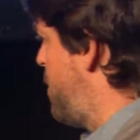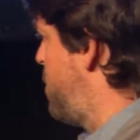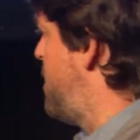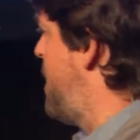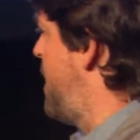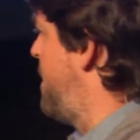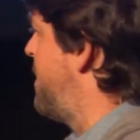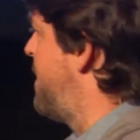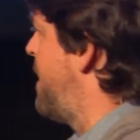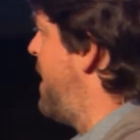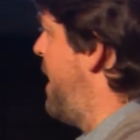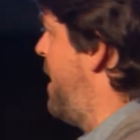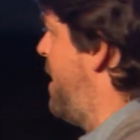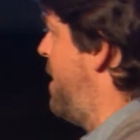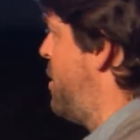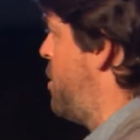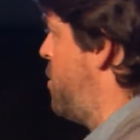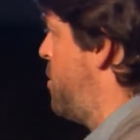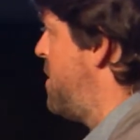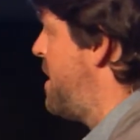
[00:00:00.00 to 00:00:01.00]
to that scale?
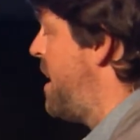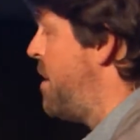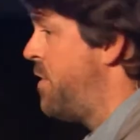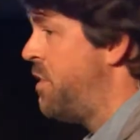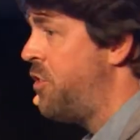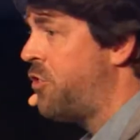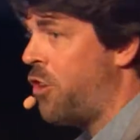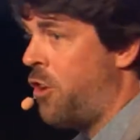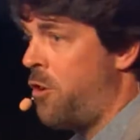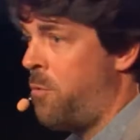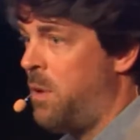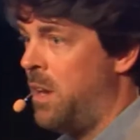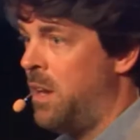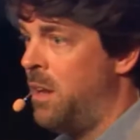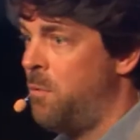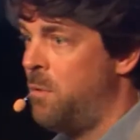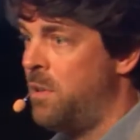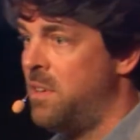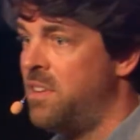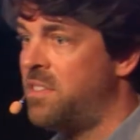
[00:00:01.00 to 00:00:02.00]
Dave and John
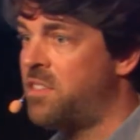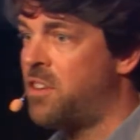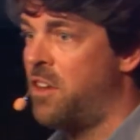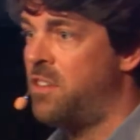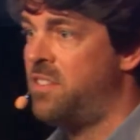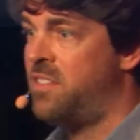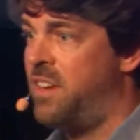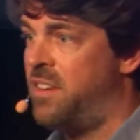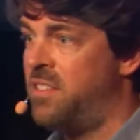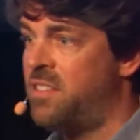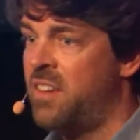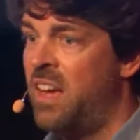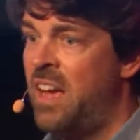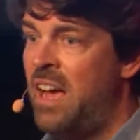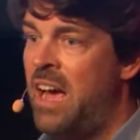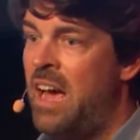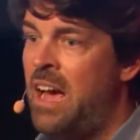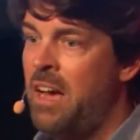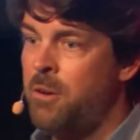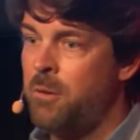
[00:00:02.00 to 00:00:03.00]
will discuss this.
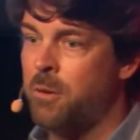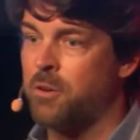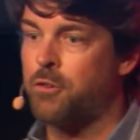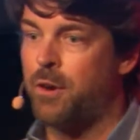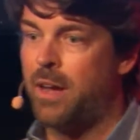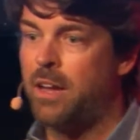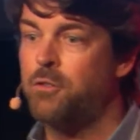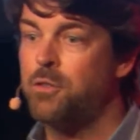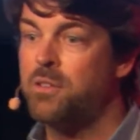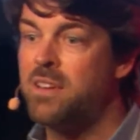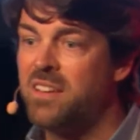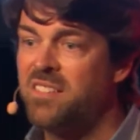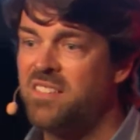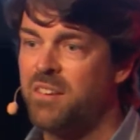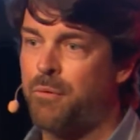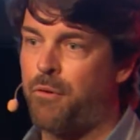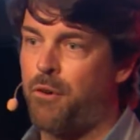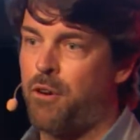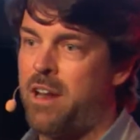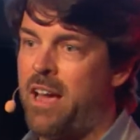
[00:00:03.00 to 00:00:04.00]
We're trying to
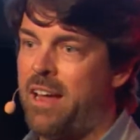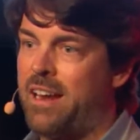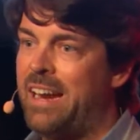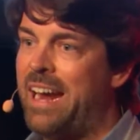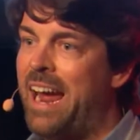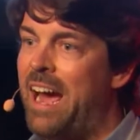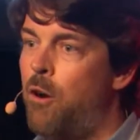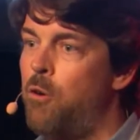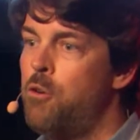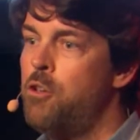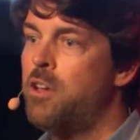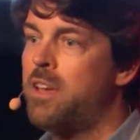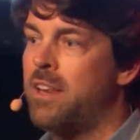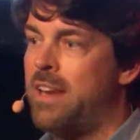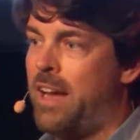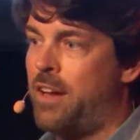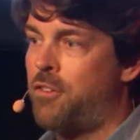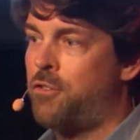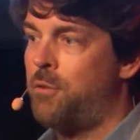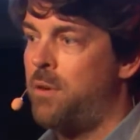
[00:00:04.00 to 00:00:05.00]
decipher that and how you can
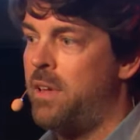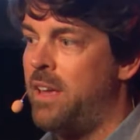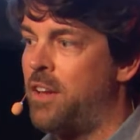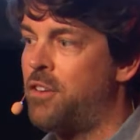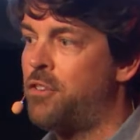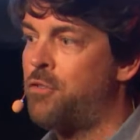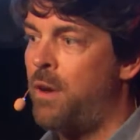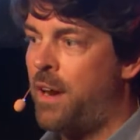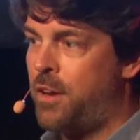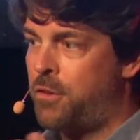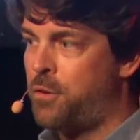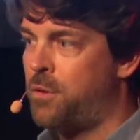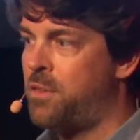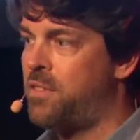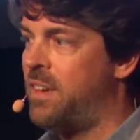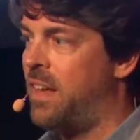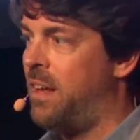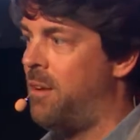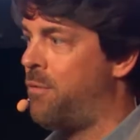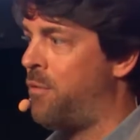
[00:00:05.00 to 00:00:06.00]
actually extract
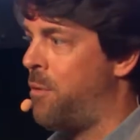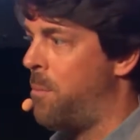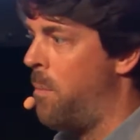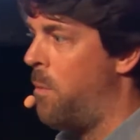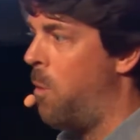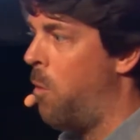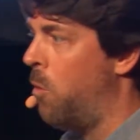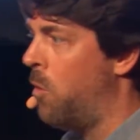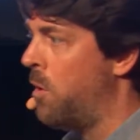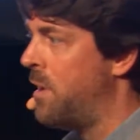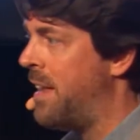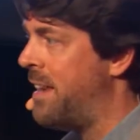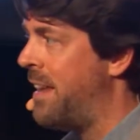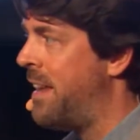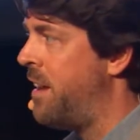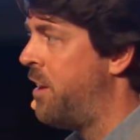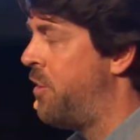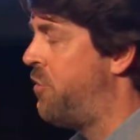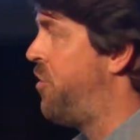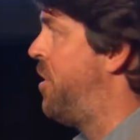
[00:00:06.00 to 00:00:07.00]
yourself from all that
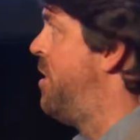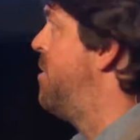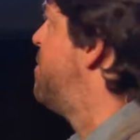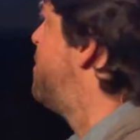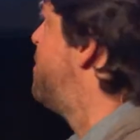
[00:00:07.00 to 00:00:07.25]
energy.